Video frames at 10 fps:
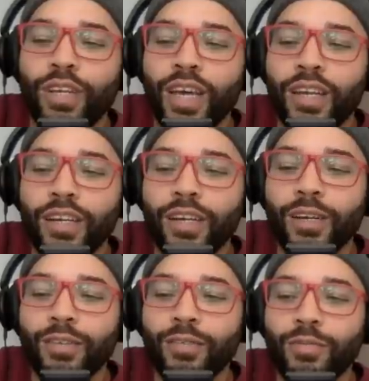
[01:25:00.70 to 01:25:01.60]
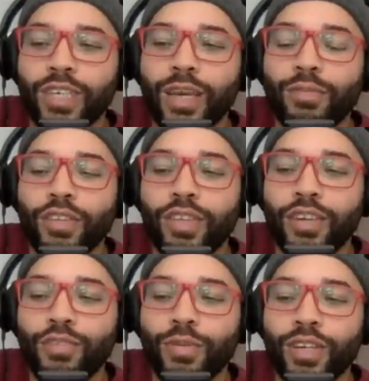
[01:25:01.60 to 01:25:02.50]
that uh we kept in
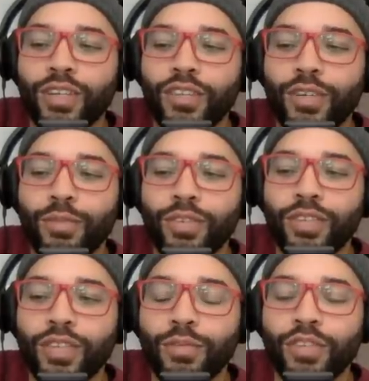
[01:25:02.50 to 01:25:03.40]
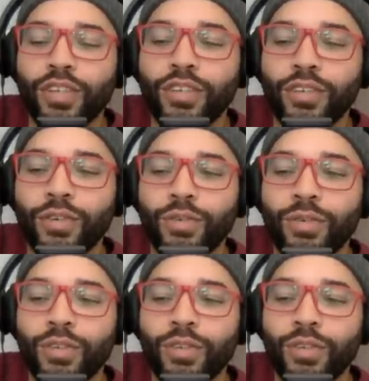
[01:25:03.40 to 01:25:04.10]
touch with because he was he was a good dude.